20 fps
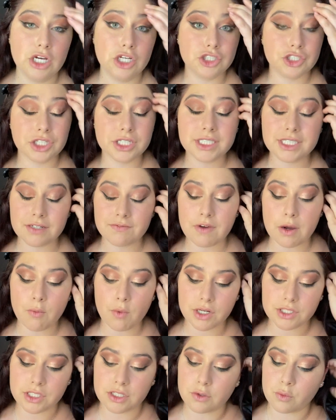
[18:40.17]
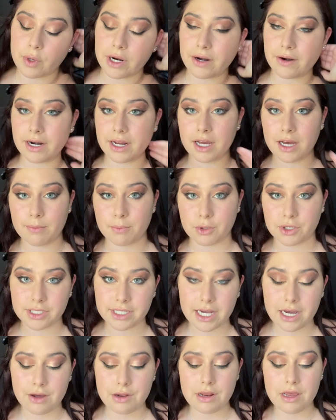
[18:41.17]
just if I wanted to wear it up or
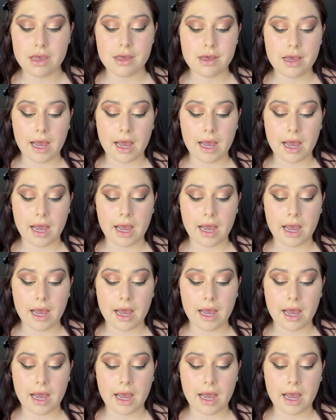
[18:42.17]
down,